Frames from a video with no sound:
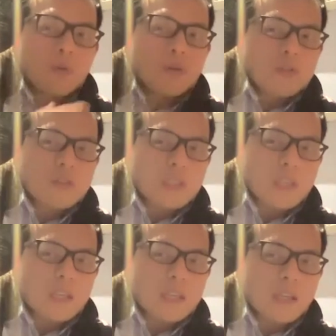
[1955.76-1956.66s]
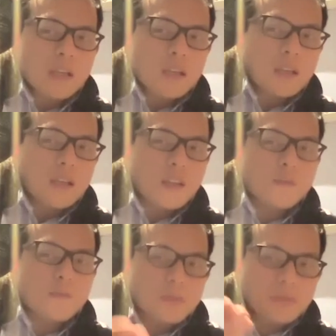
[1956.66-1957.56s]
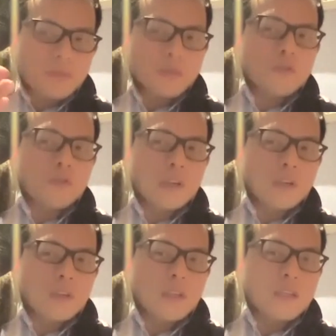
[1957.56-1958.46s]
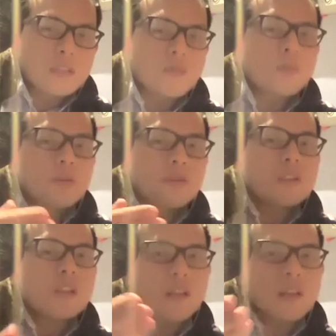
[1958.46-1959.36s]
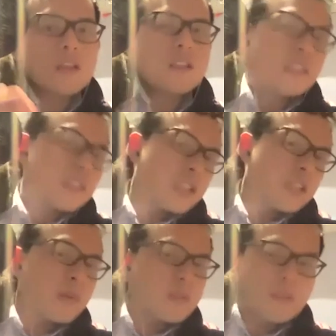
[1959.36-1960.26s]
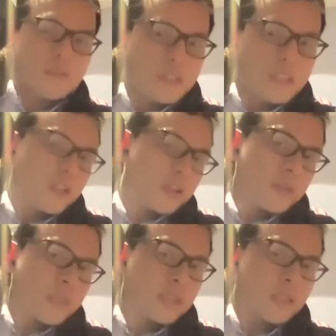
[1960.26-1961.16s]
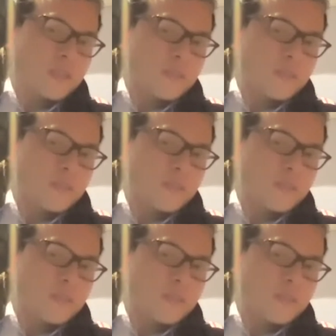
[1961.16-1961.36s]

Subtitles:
would you say are the great things, and what would you say things that need to change about Slovenian comedy scene?